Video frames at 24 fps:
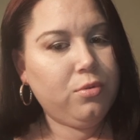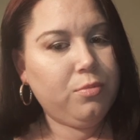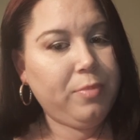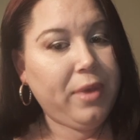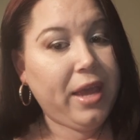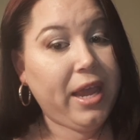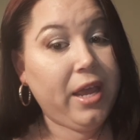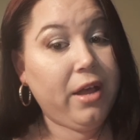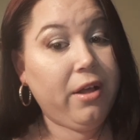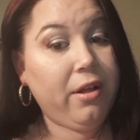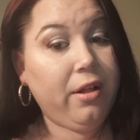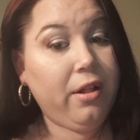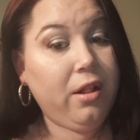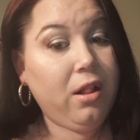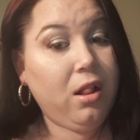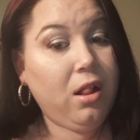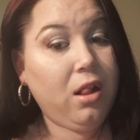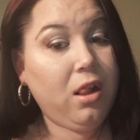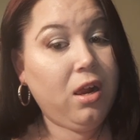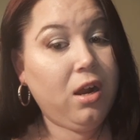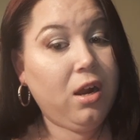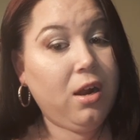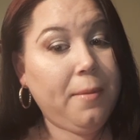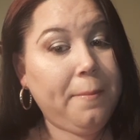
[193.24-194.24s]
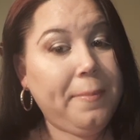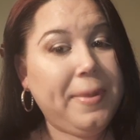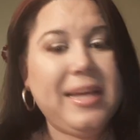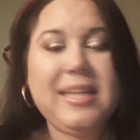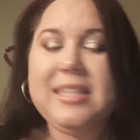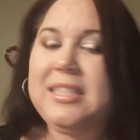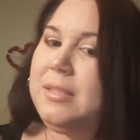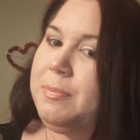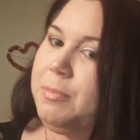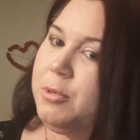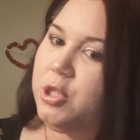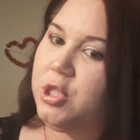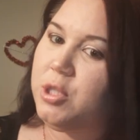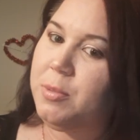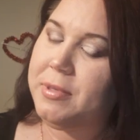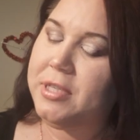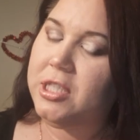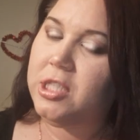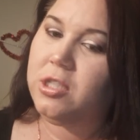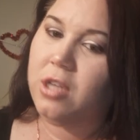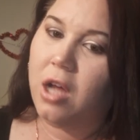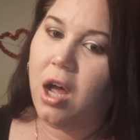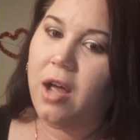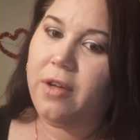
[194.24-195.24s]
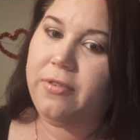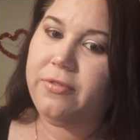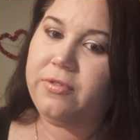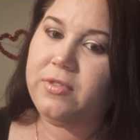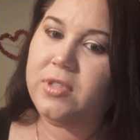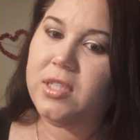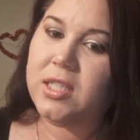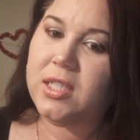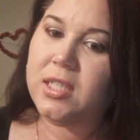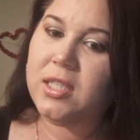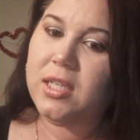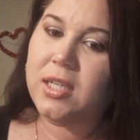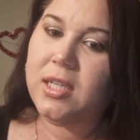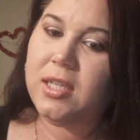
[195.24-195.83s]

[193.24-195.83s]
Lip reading: pale. But it's supposed to be soft.